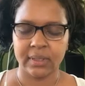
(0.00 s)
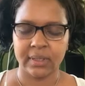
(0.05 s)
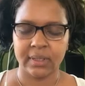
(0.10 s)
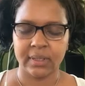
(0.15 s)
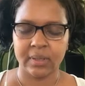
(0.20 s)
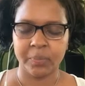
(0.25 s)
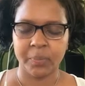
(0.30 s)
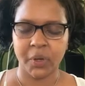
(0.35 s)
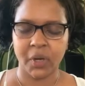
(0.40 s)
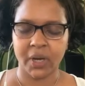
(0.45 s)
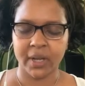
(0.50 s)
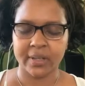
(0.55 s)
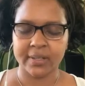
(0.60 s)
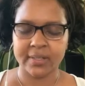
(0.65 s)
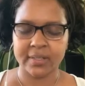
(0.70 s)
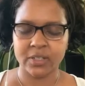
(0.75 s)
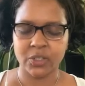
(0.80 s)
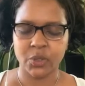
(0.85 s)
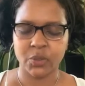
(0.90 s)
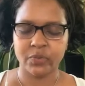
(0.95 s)
in the
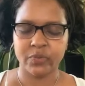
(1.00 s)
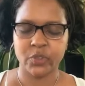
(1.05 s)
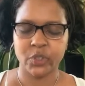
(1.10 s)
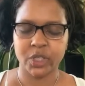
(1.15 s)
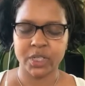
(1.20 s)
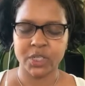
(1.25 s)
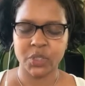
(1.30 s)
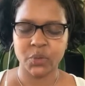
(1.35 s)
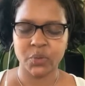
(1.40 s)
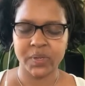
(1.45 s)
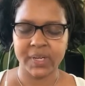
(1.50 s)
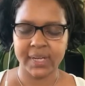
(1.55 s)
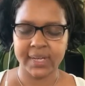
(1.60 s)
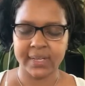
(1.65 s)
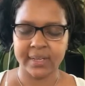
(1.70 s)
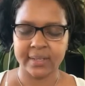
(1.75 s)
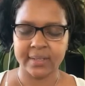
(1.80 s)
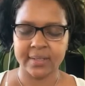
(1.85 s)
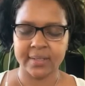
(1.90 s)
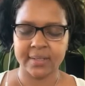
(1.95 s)
parts that you've just
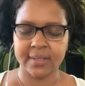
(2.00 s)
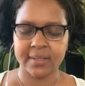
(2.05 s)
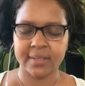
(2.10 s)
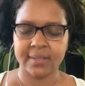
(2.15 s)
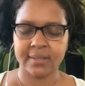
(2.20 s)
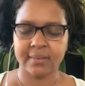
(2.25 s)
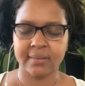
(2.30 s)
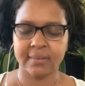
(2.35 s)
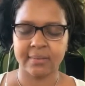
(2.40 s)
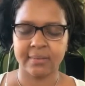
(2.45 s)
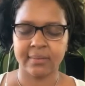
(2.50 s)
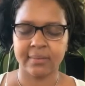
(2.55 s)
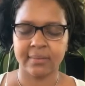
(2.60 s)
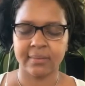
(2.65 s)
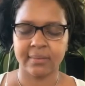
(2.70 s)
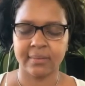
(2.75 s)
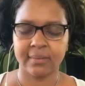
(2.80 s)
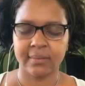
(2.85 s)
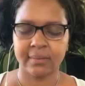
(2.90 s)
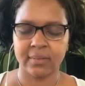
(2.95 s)
released
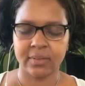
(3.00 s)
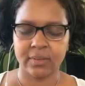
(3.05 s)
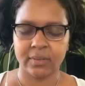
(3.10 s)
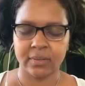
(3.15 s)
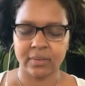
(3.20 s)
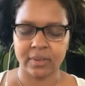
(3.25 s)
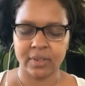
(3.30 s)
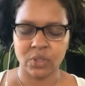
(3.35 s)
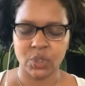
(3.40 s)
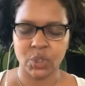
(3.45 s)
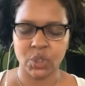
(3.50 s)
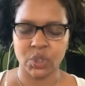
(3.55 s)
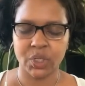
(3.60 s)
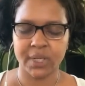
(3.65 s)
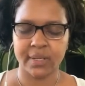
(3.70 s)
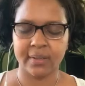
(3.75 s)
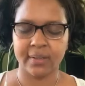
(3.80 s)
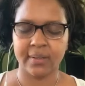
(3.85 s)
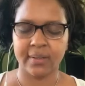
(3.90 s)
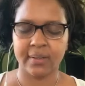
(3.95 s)
the
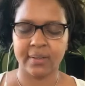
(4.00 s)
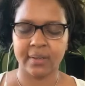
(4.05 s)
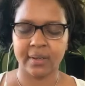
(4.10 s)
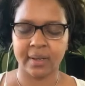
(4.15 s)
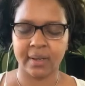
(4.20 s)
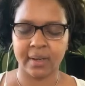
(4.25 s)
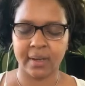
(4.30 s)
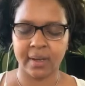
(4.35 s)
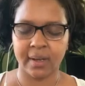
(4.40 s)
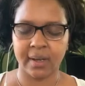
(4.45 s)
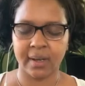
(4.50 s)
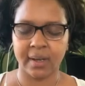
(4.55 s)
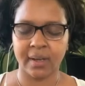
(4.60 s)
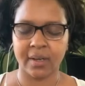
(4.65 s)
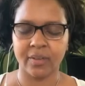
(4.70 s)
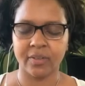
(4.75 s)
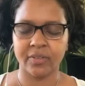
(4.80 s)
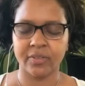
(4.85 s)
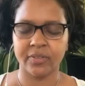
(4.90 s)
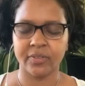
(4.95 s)
shin, the
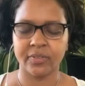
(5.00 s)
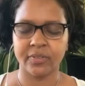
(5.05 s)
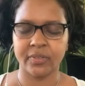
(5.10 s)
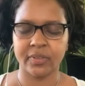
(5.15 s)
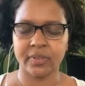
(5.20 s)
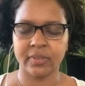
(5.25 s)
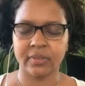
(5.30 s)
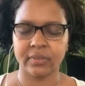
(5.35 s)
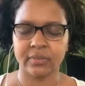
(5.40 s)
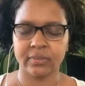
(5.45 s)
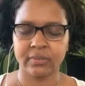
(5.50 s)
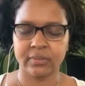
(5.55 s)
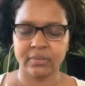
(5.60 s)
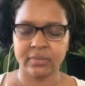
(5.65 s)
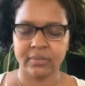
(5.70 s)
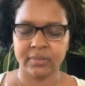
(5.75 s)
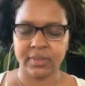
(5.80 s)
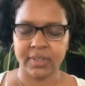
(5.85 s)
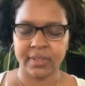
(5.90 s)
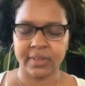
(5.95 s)
calf,
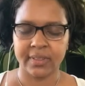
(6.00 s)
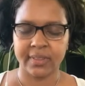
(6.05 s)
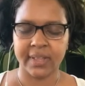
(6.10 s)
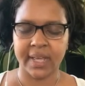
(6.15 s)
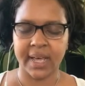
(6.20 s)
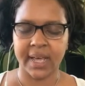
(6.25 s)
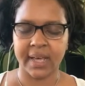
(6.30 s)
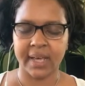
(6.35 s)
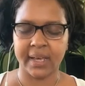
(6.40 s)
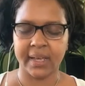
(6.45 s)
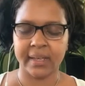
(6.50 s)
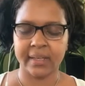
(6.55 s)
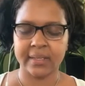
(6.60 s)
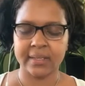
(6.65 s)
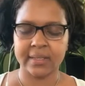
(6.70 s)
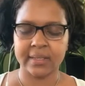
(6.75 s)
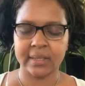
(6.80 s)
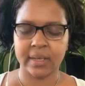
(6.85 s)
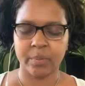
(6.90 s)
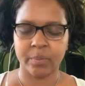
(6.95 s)
the
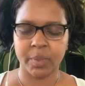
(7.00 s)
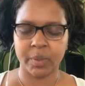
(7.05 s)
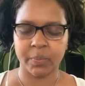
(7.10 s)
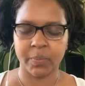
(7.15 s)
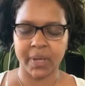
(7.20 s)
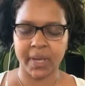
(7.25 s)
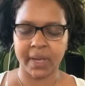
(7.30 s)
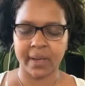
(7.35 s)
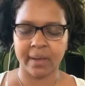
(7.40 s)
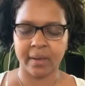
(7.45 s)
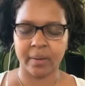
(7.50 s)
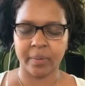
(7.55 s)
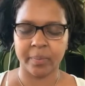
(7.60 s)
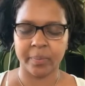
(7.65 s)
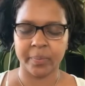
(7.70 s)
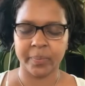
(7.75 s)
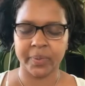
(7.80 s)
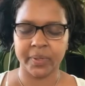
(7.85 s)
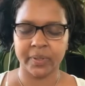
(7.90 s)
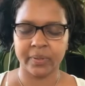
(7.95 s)
thighs coming back up,